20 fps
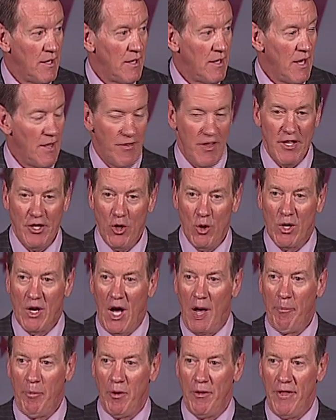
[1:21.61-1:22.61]
and then you
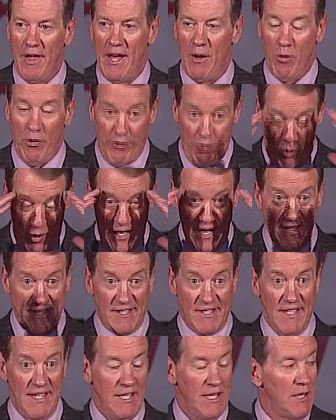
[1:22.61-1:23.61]
couple that with what I'd
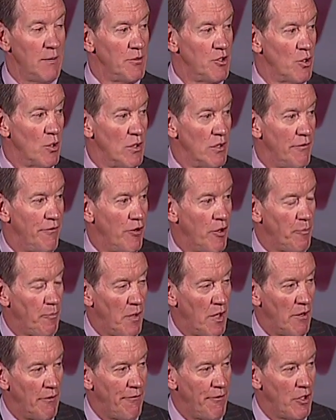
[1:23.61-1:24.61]
seen him do in the
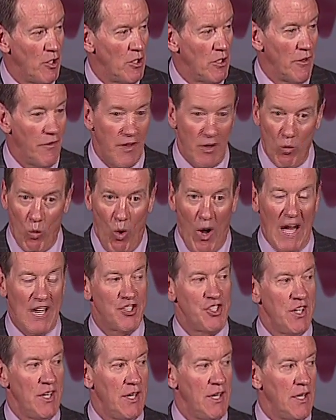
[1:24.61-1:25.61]
football field, and then
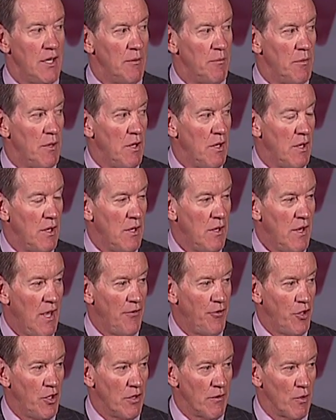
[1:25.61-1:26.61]
watching him at
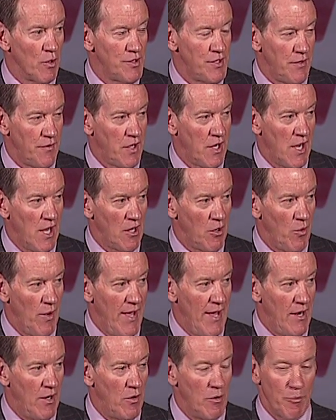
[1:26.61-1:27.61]
the University of
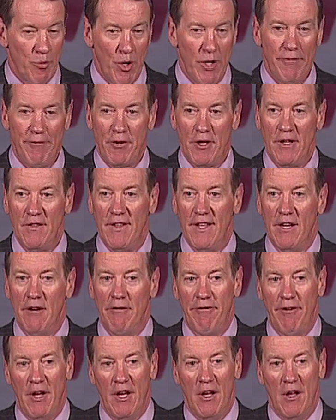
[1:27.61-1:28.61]
Colorado and briefly in the
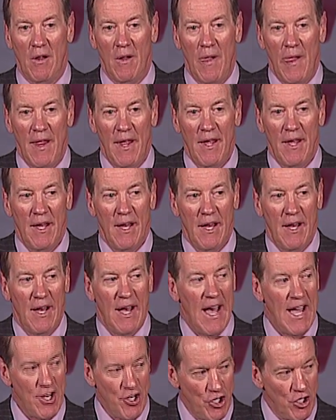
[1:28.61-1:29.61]
NFL,
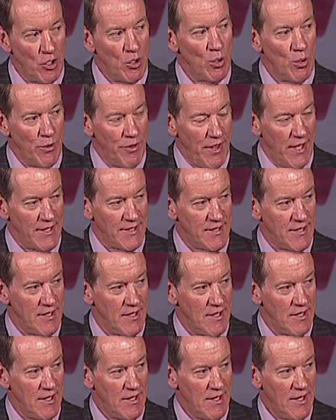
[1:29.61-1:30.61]
I knew that
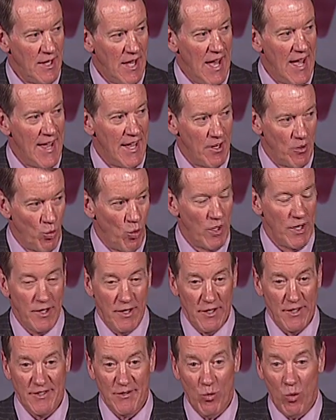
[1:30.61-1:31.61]
I had
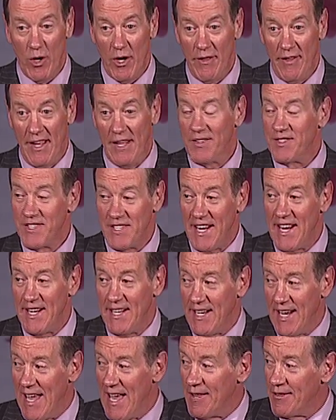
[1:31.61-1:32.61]
witnessed one of the
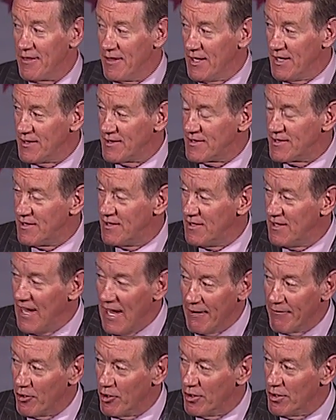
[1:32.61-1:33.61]
outstanding athletes
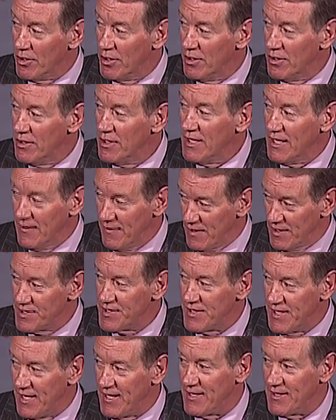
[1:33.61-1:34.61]
ever in this
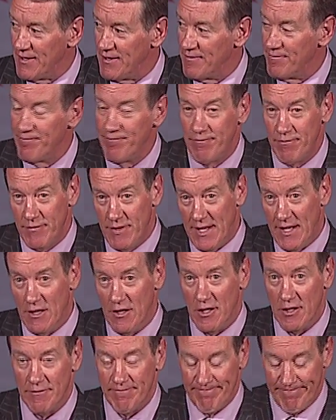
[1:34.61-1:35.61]
state. Take a look.